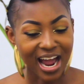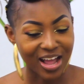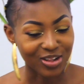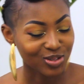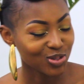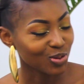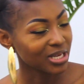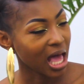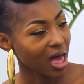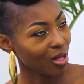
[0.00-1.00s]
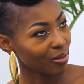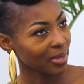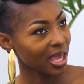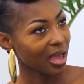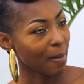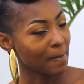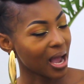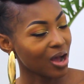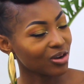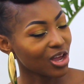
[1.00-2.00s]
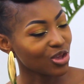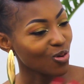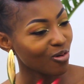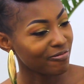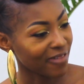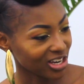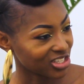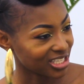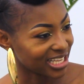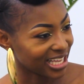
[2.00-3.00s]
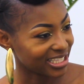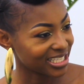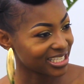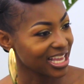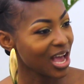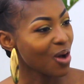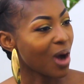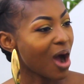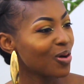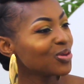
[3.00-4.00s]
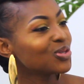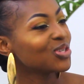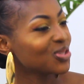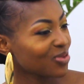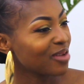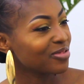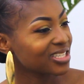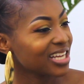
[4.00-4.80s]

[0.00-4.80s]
Child, so tell me about your fashion sense. How would you describe your